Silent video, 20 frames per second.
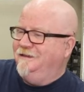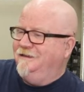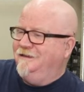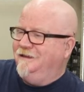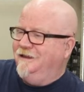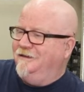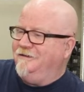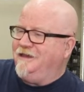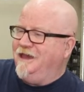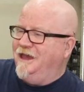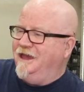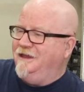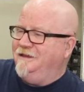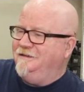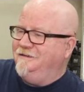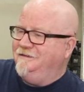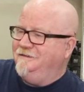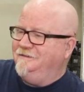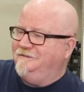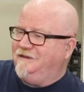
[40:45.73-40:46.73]
Okay,
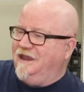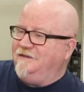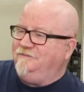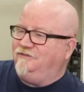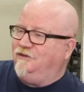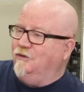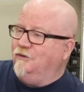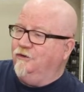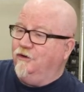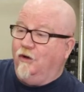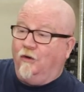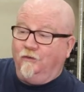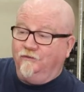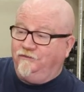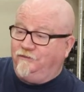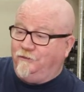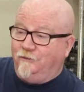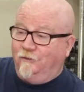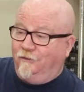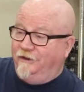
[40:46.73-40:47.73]
Dave's going old
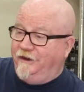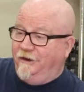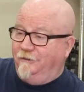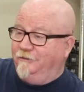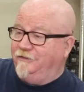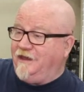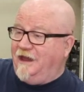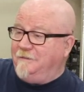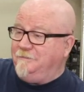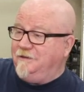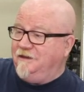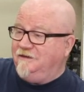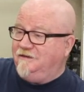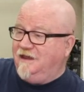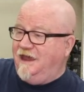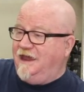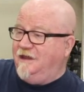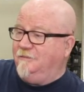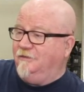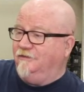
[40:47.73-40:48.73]
school here with
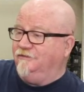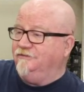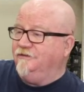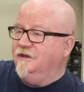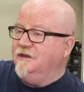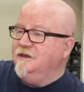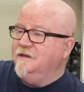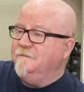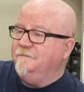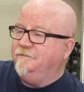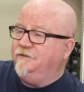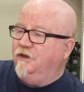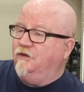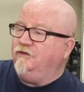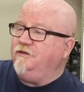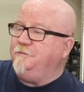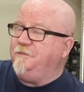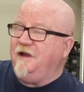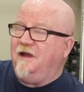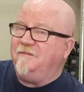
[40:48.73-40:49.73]
iptables. The
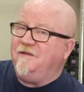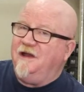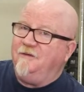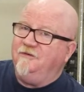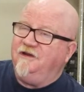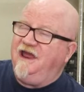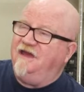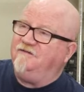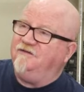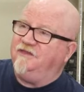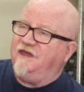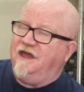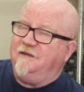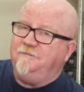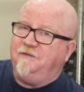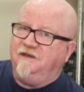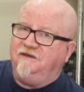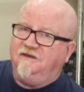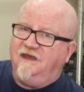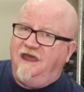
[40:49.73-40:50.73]
only problem I would have with
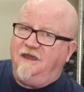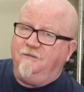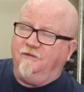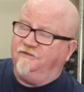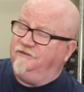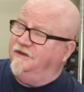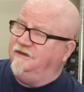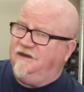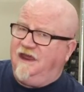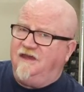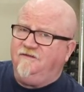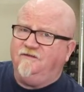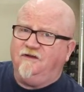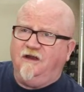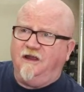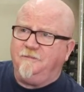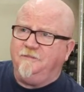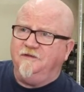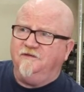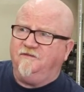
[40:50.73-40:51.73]
iptables, and Dave,
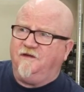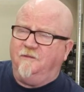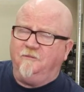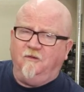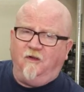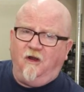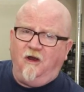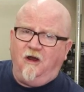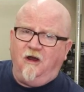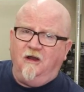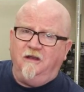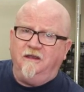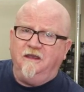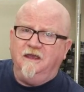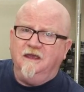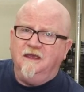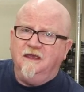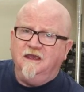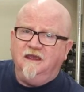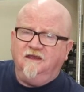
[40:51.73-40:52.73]
correct me if I'm wrong,
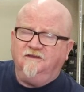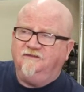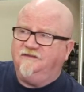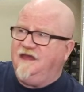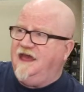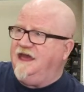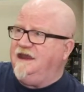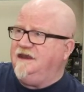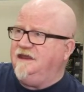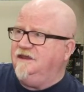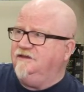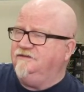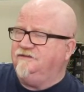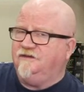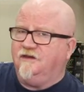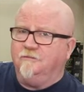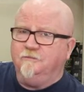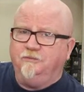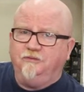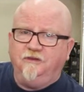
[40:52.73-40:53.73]
is that is
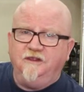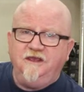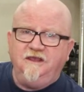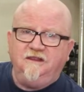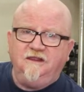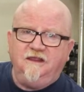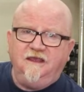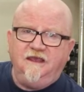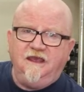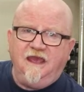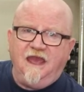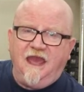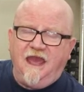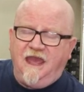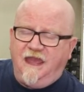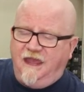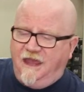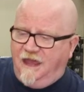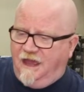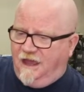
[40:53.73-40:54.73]
completely
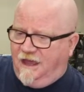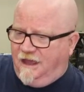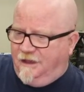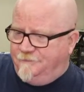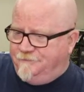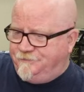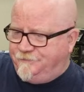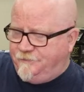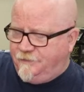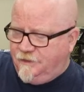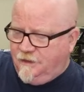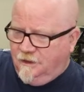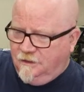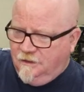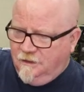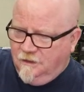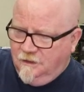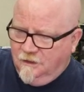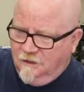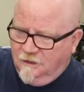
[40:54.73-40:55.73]
a, uh,
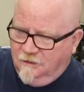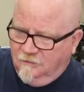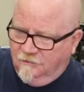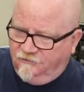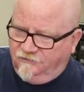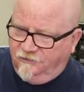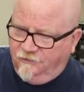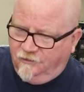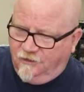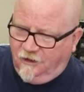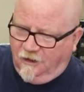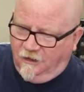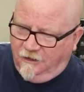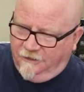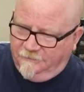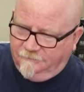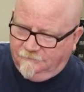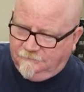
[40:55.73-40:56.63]
what you do call it?